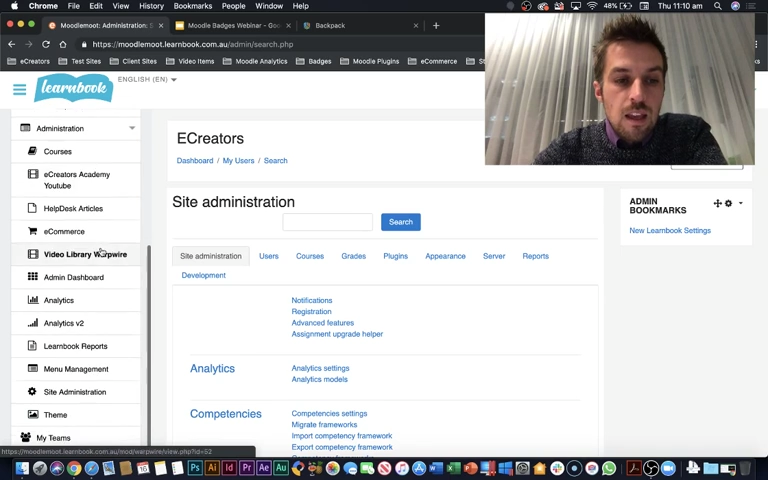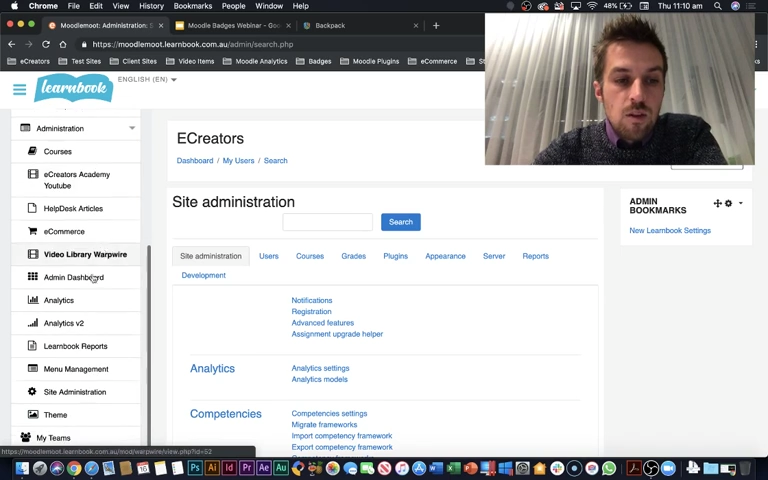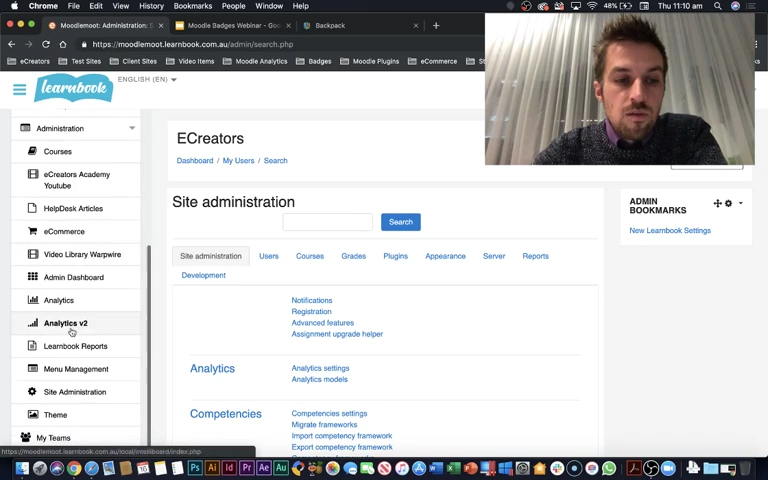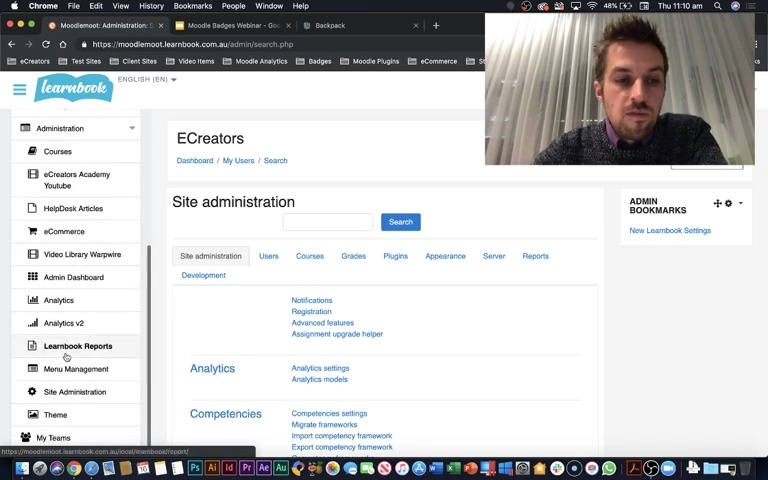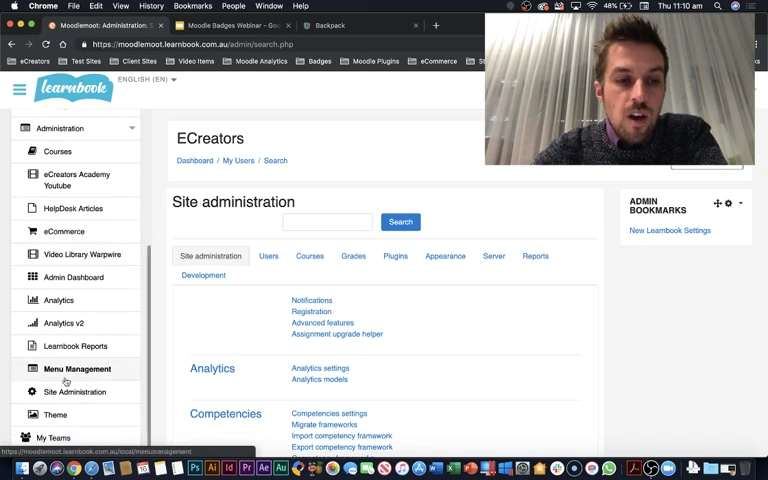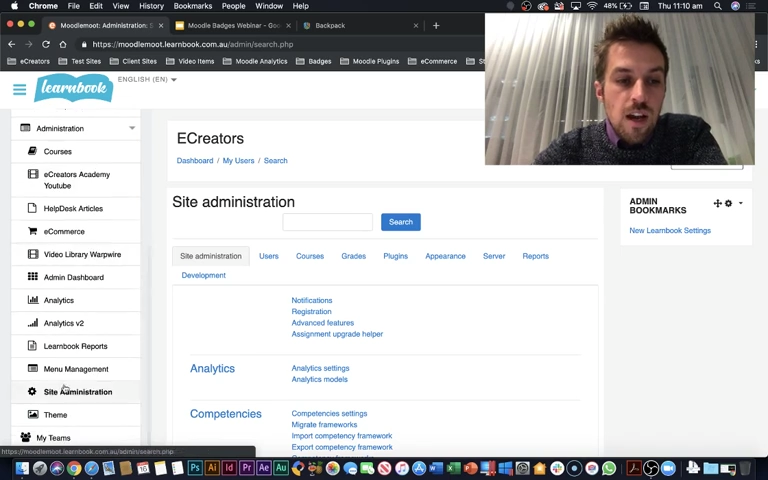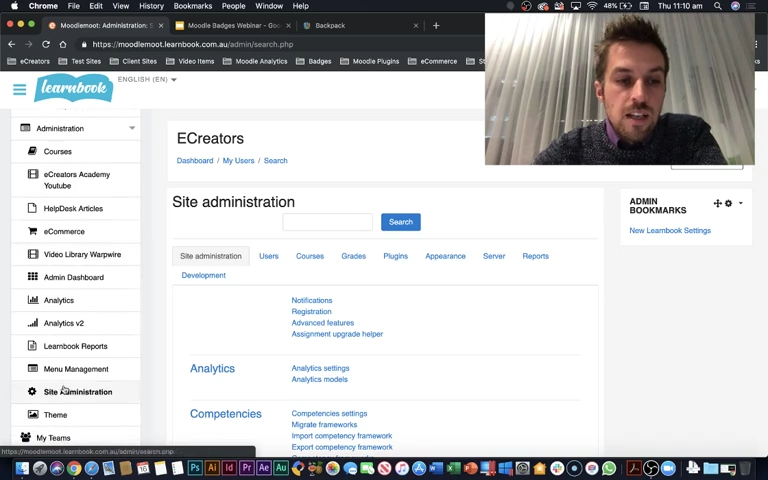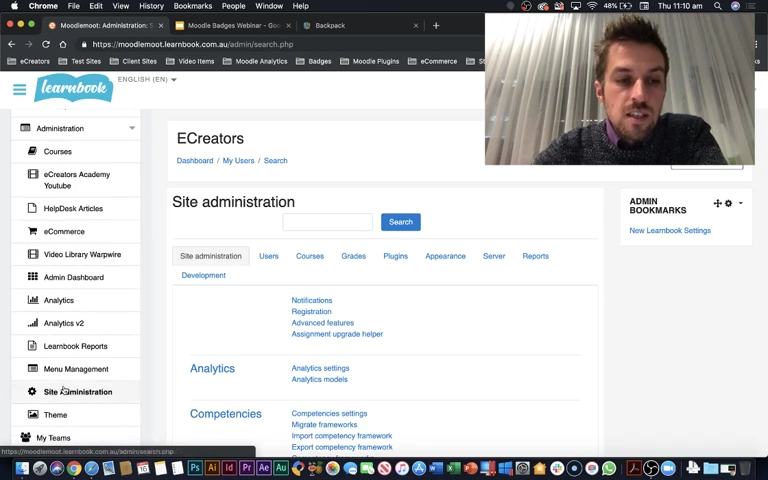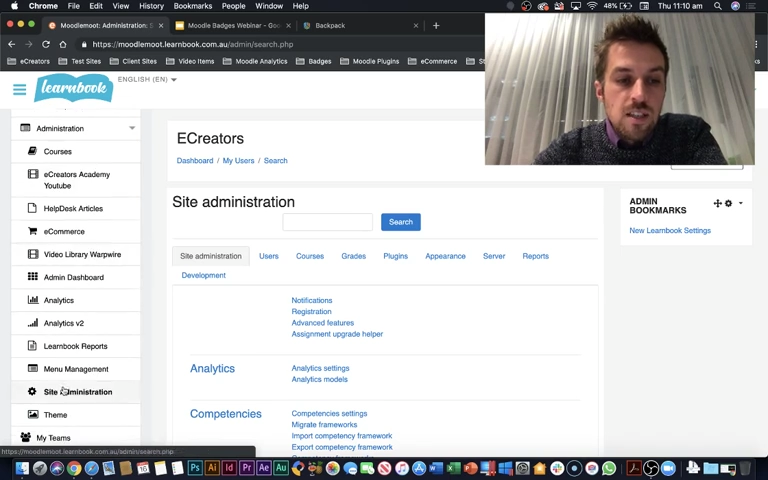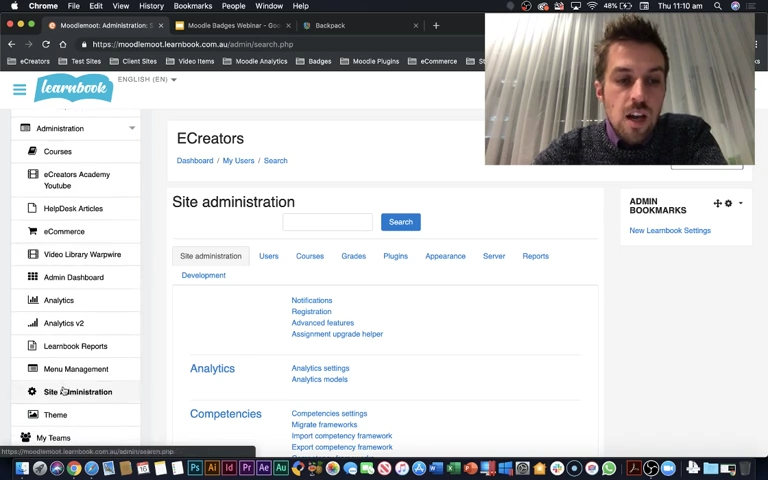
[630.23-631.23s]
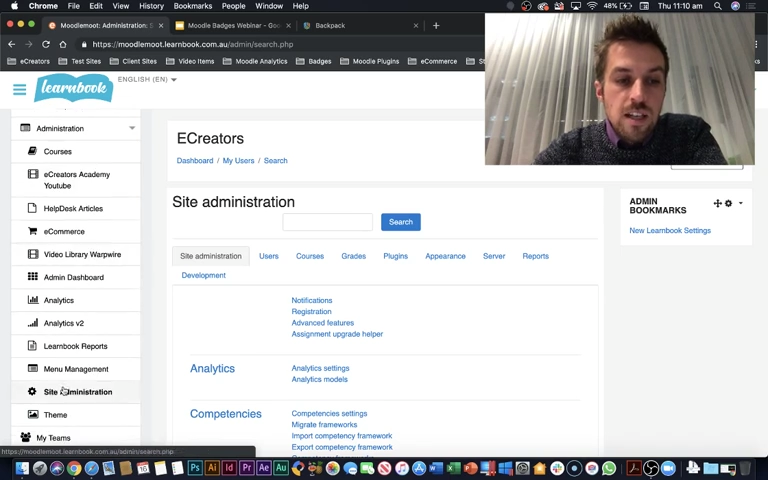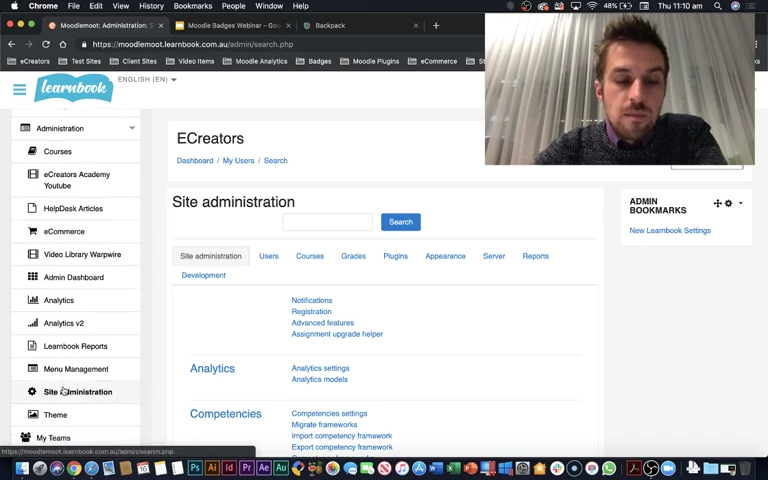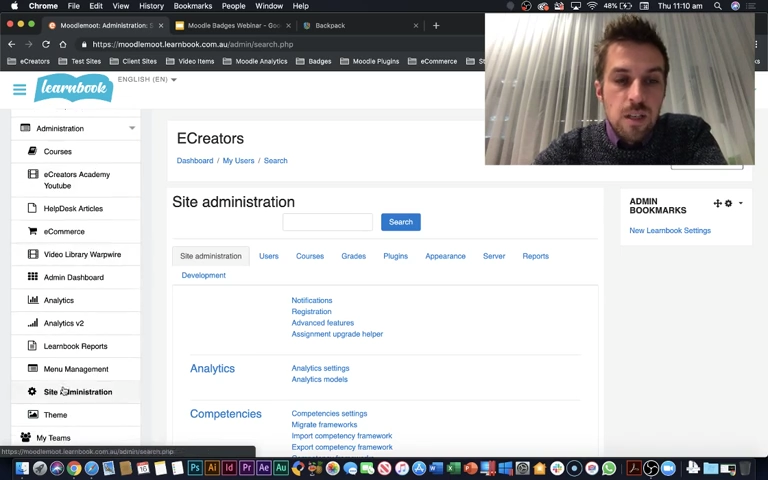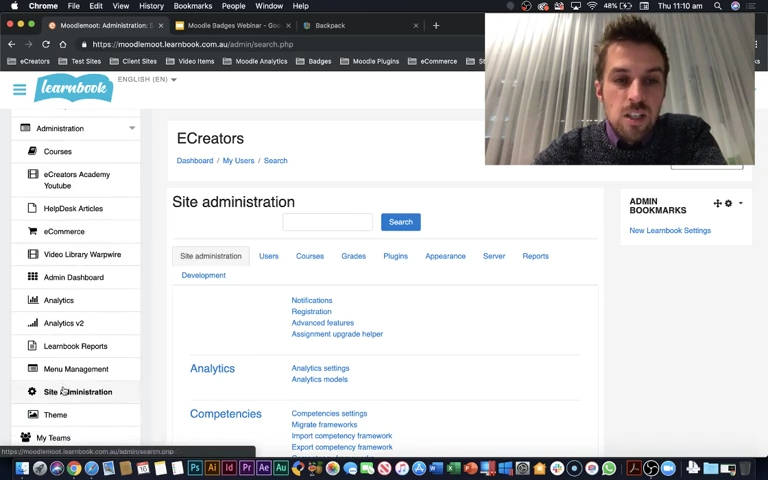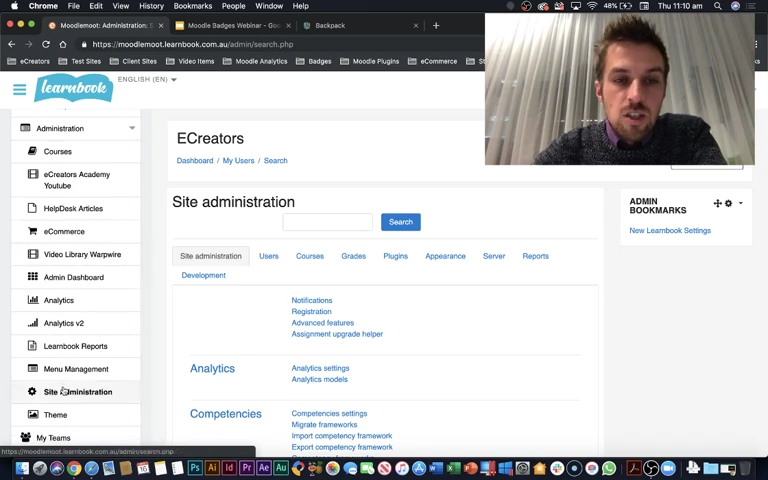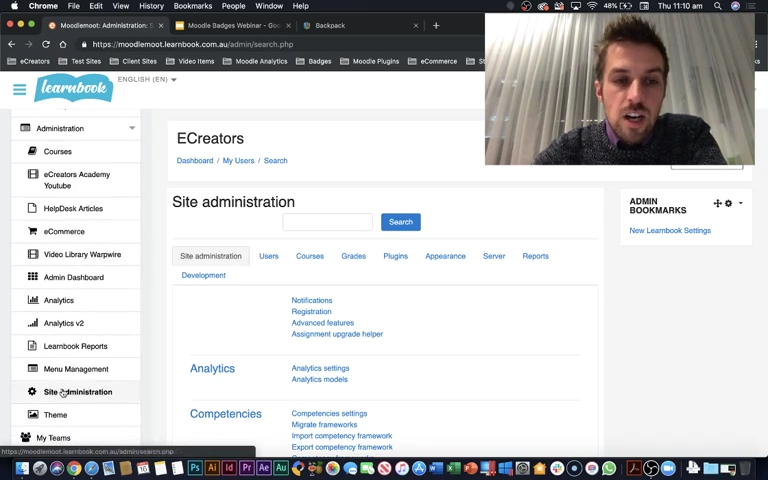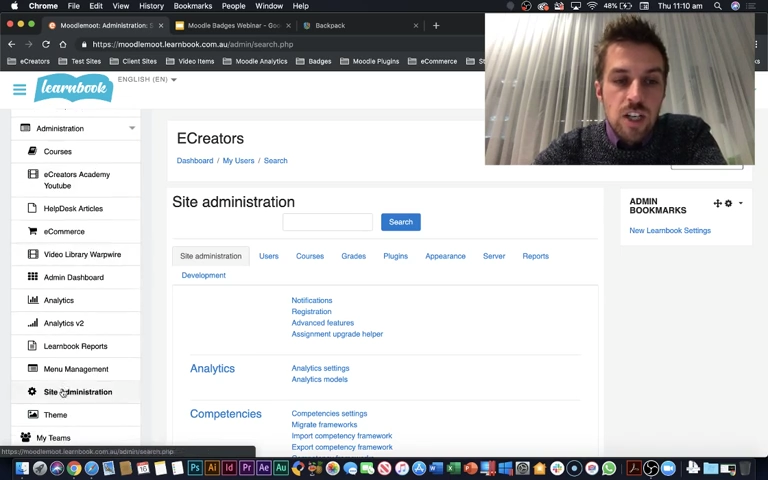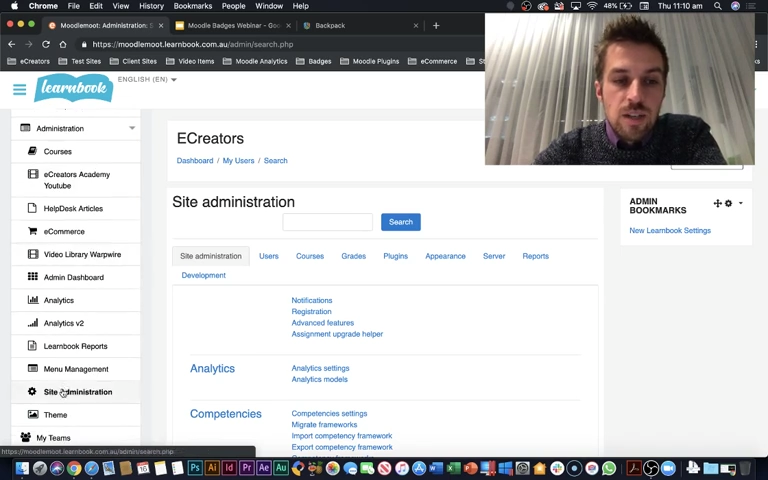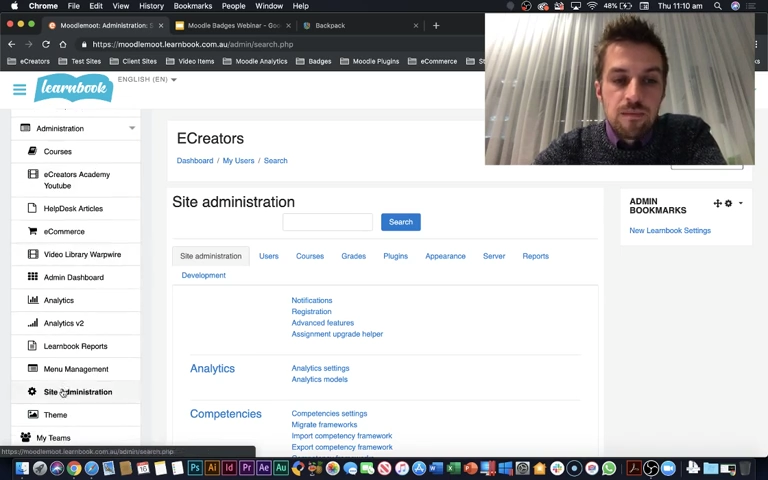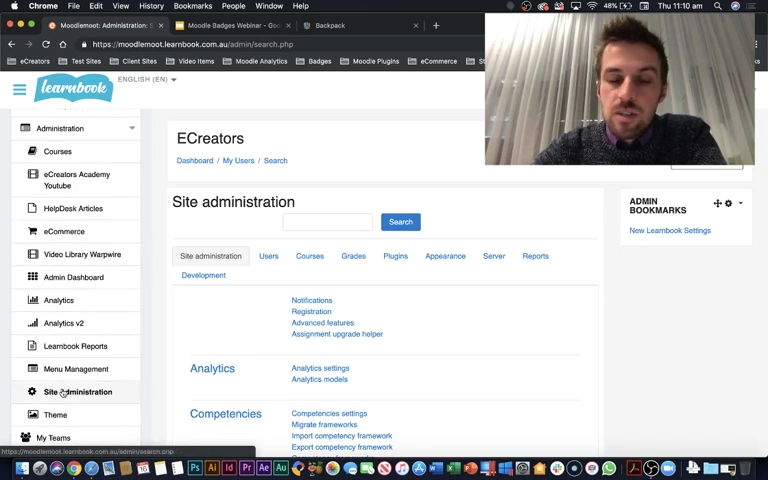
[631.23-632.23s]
you'll find site administration,